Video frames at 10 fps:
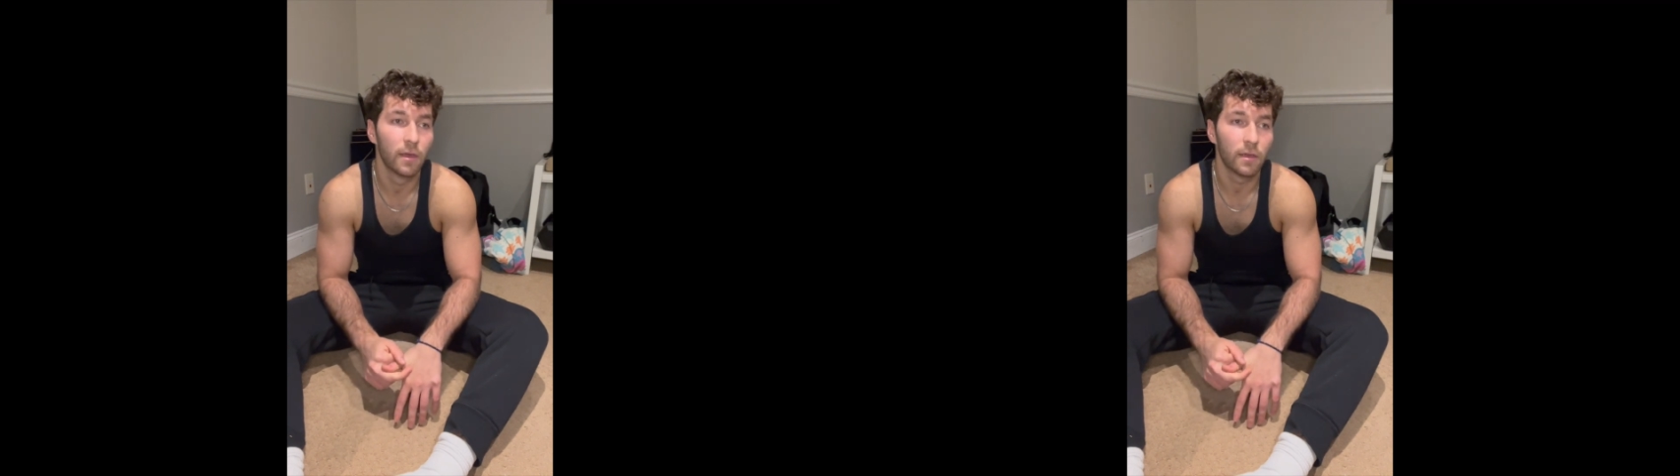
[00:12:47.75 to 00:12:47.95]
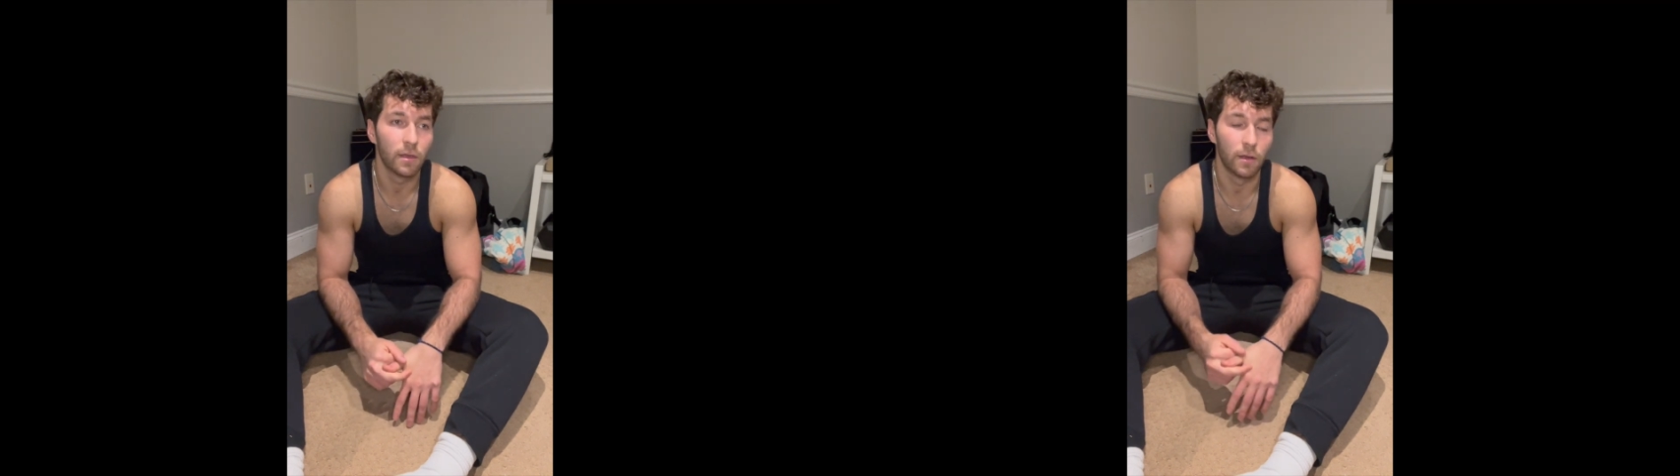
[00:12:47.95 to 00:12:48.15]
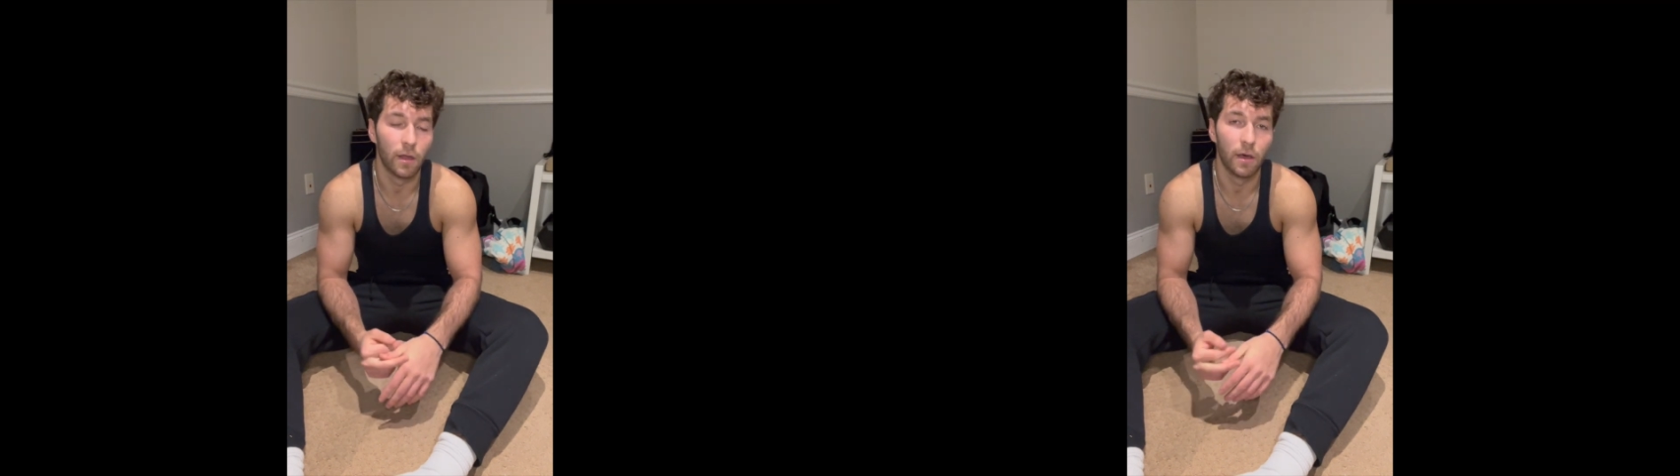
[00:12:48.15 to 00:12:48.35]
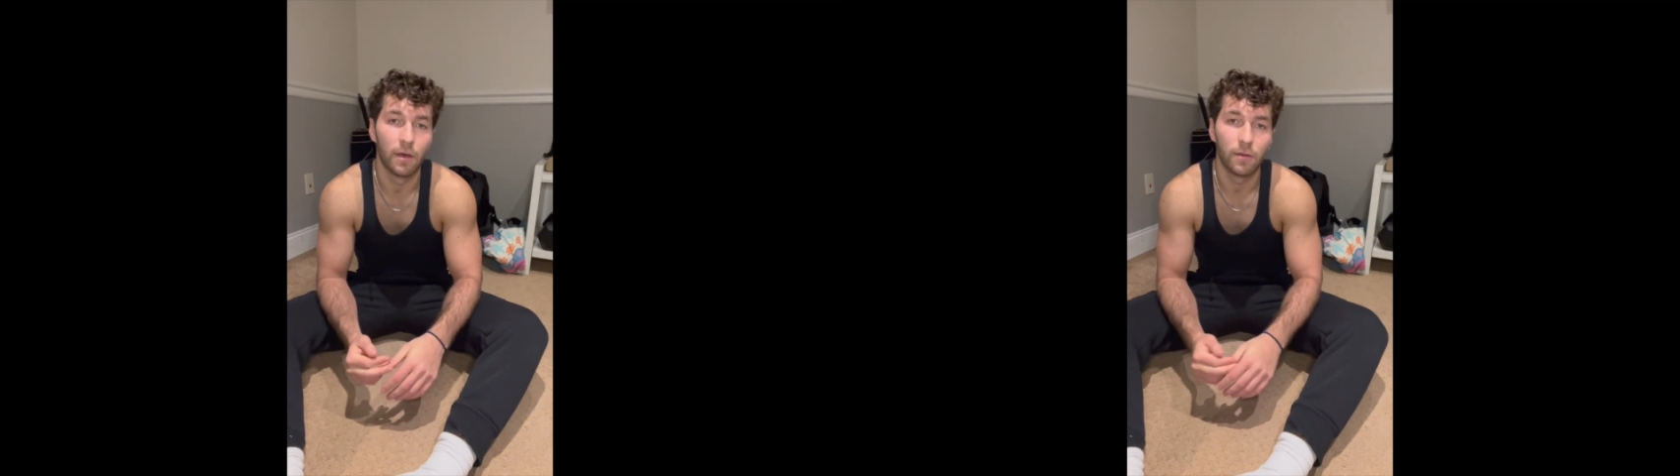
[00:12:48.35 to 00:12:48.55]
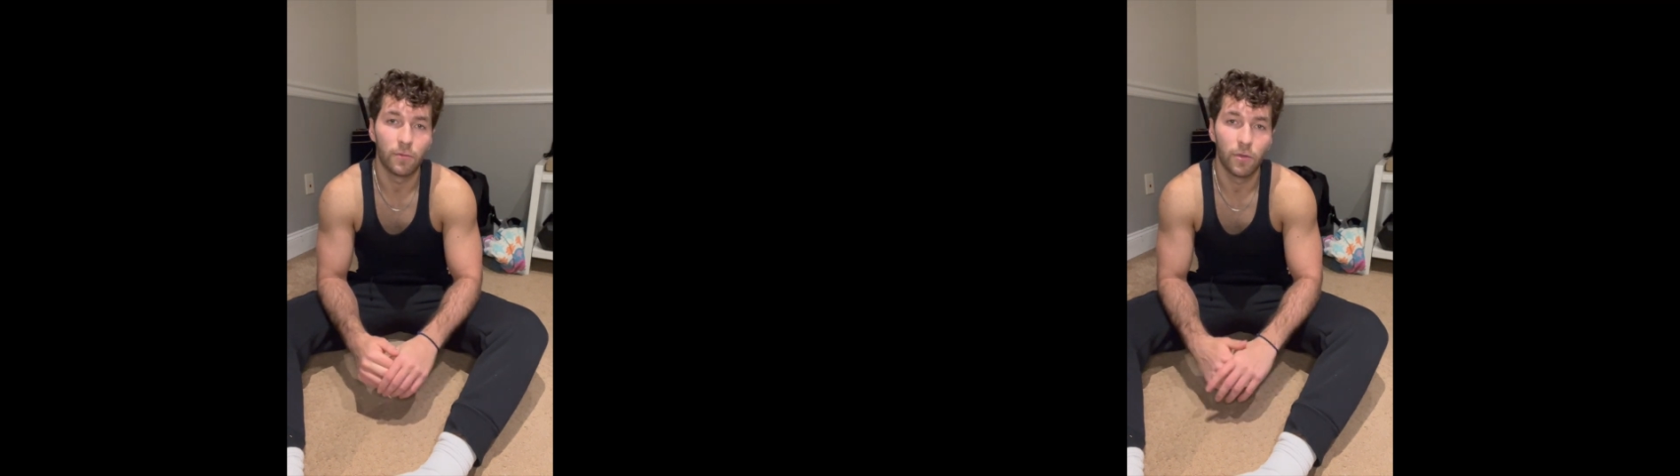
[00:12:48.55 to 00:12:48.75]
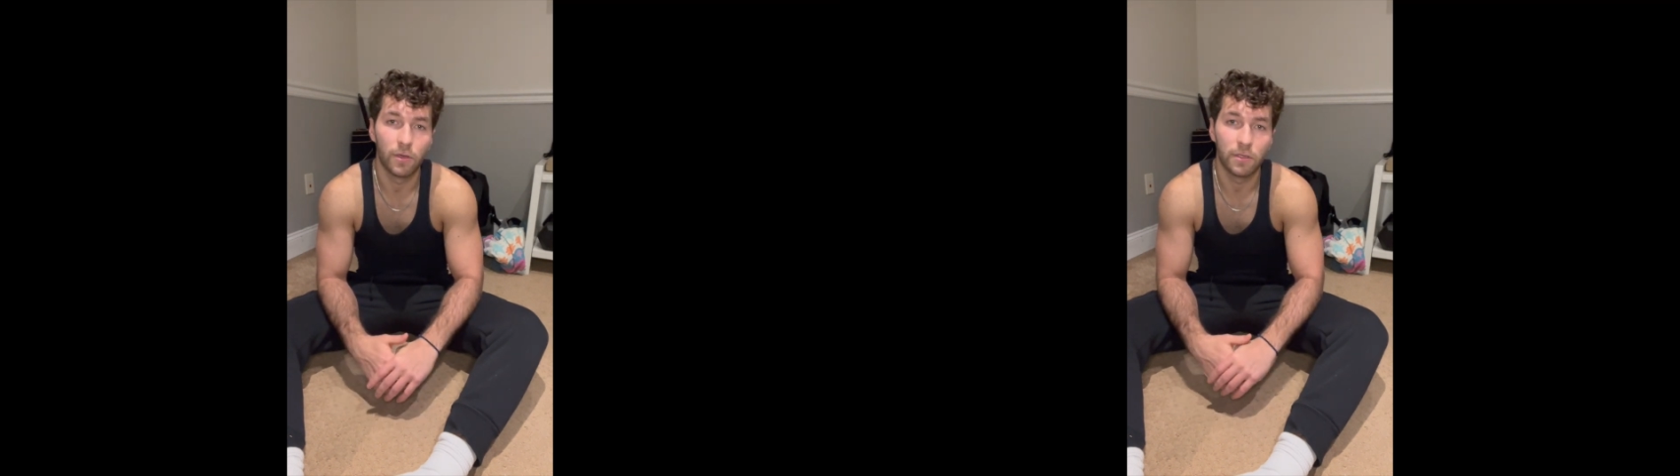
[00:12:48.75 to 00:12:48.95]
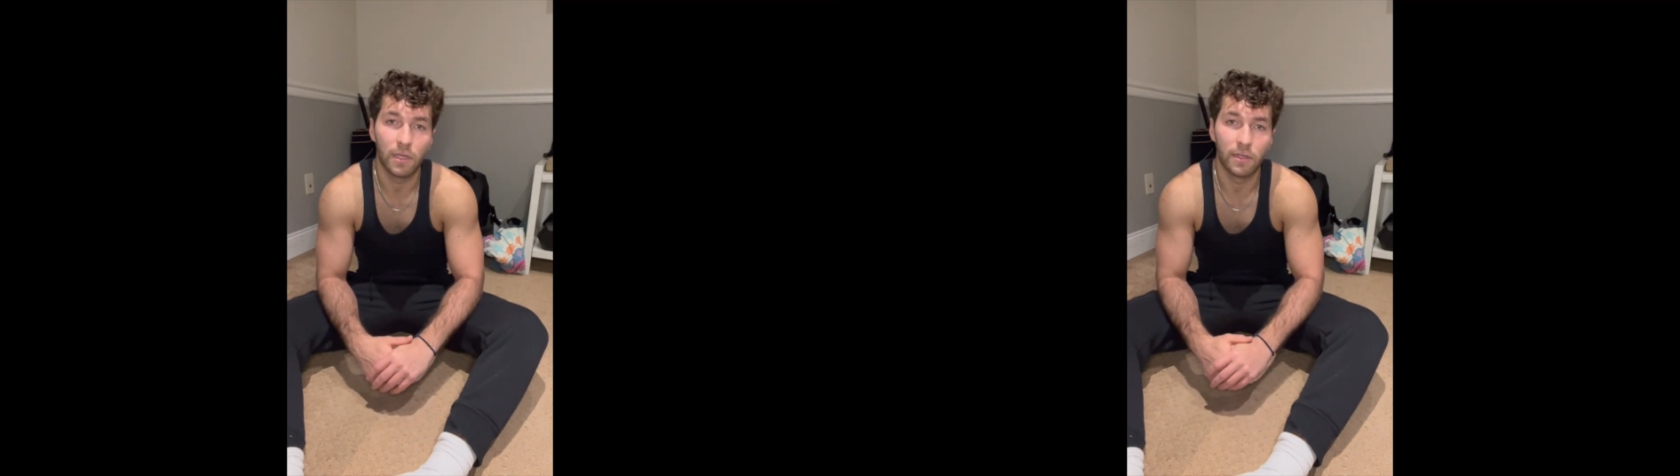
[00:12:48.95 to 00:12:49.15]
can really stay